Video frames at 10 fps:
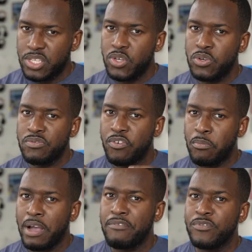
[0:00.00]
tuned for
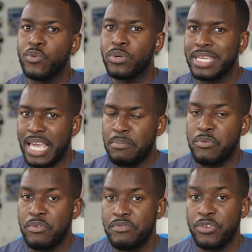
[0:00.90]
my full
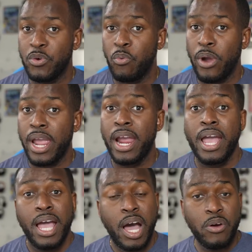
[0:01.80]
gaming review where
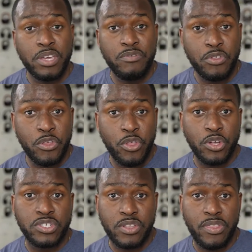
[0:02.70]
I'll give you the
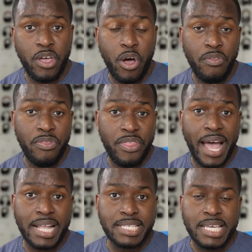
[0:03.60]
thoughts on, on
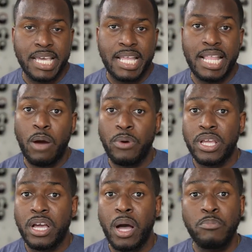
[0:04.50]
that. Now, when
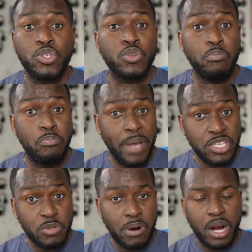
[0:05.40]
it comes to
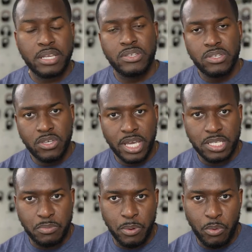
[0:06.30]
benchmarks, you
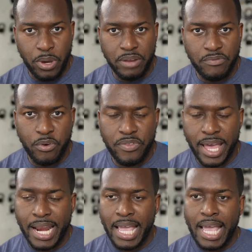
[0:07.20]
guys are probably waiting for
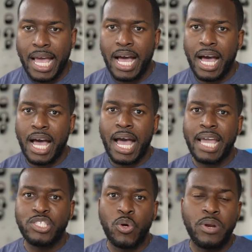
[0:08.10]
that. Uh,
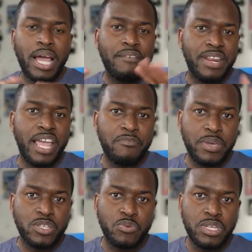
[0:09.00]
I don't have any
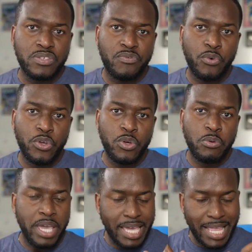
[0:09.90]
FPS readings for you.
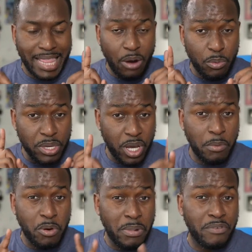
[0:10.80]
Again, that will be
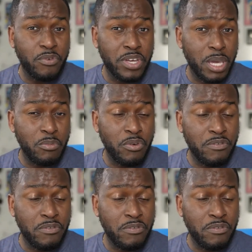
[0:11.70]
coming on my full gaming